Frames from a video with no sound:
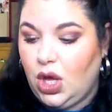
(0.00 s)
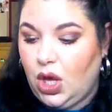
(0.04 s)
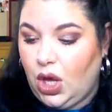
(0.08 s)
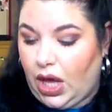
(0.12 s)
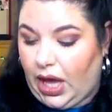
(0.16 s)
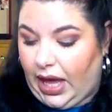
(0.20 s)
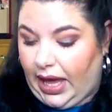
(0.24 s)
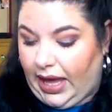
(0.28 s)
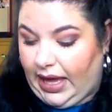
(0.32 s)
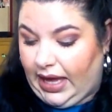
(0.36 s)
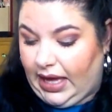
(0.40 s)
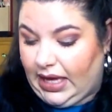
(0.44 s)

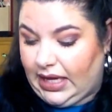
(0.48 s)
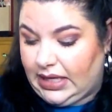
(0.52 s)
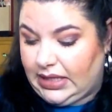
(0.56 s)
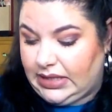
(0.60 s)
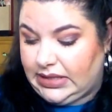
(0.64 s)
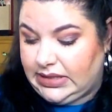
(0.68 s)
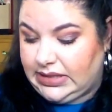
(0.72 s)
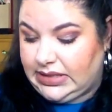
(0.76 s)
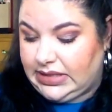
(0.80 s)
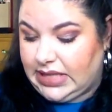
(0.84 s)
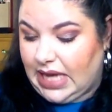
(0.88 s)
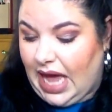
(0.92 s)

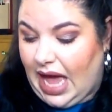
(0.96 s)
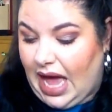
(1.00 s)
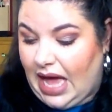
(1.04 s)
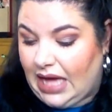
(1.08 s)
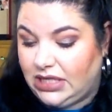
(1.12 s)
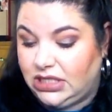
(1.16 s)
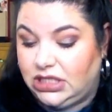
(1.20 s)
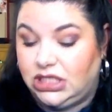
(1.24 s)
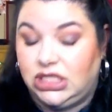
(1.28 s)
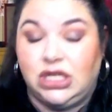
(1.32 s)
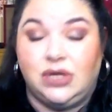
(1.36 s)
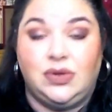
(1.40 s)
and I
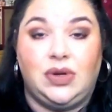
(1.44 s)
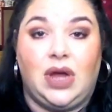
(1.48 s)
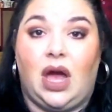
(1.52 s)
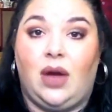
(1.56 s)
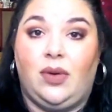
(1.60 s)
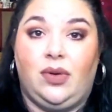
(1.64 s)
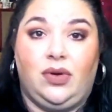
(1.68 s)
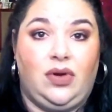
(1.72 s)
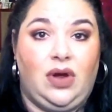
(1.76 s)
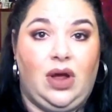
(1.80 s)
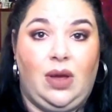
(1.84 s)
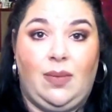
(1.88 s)
do not
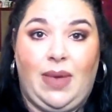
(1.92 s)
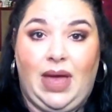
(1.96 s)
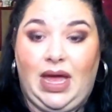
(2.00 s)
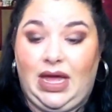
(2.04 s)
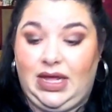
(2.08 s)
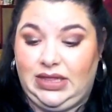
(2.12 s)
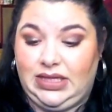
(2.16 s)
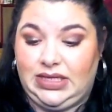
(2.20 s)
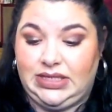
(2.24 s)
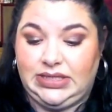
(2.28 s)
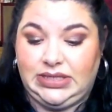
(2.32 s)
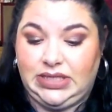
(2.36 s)
regret
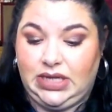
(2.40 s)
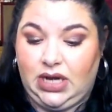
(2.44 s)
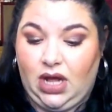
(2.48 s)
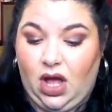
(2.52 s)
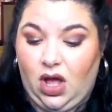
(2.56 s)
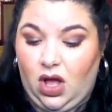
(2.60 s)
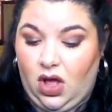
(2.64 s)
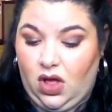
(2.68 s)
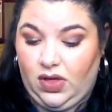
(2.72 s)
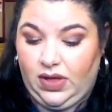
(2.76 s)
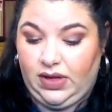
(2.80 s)
buying this at all.